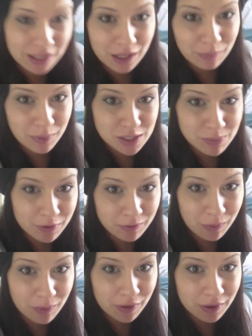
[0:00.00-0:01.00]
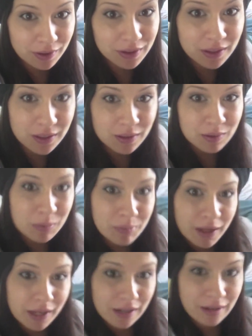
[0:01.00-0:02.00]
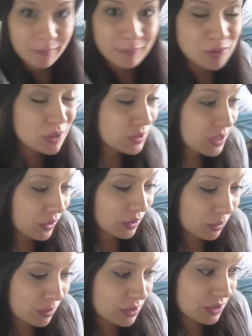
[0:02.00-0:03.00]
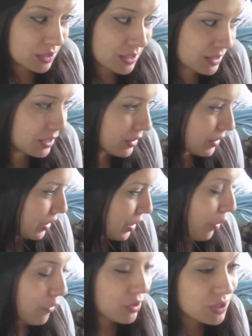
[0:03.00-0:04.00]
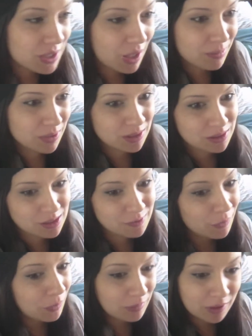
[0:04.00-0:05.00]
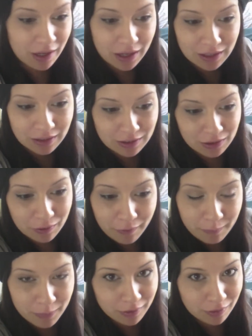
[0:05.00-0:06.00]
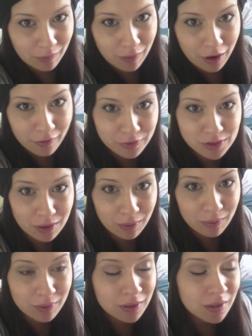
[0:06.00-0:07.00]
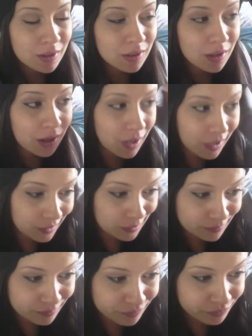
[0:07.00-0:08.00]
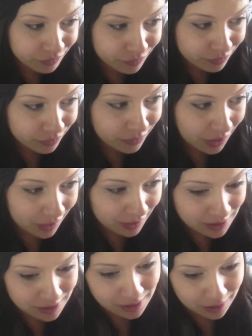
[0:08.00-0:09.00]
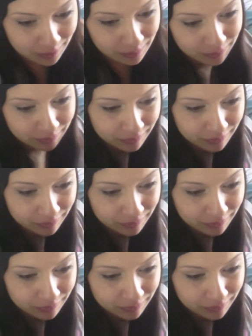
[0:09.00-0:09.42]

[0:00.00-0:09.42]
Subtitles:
than I was before. But turns out he overslept because his phone died and the alarm didn't go off. So I guess I